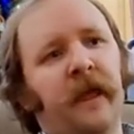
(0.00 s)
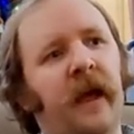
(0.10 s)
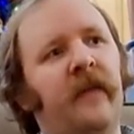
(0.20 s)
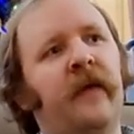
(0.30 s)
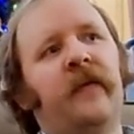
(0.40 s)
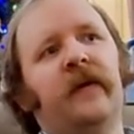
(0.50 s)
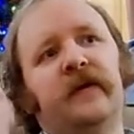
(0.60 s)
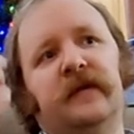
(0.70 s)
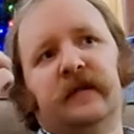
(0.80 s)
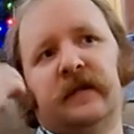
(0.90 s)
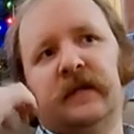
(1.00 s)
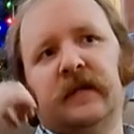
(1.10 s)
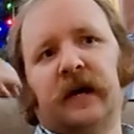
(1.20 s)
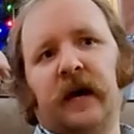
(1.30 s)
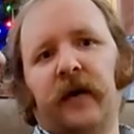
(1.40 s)
and then there's just
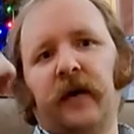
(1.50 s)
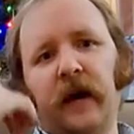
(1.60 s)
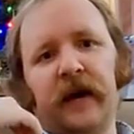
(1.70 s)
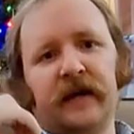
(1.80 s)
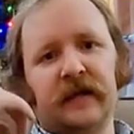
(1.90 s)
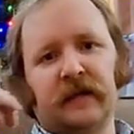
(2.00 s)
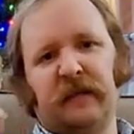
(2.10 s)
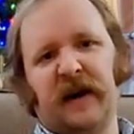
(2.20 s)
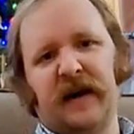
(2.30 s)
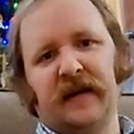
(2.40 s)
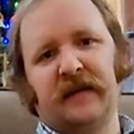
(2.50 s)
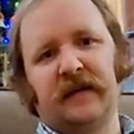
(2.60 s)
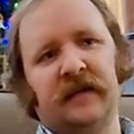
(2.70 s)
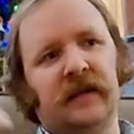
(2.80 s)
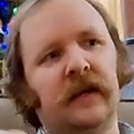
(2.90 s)
this underlying
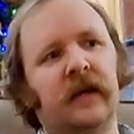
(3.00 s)
spice,